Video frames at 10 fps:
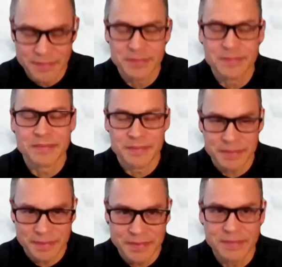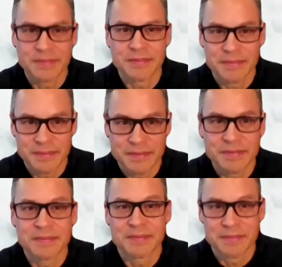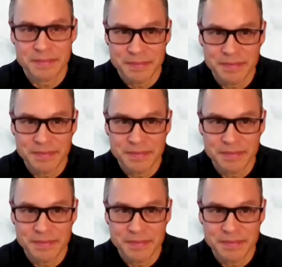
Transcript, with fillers: Uh, in my view, you know, it's it's a little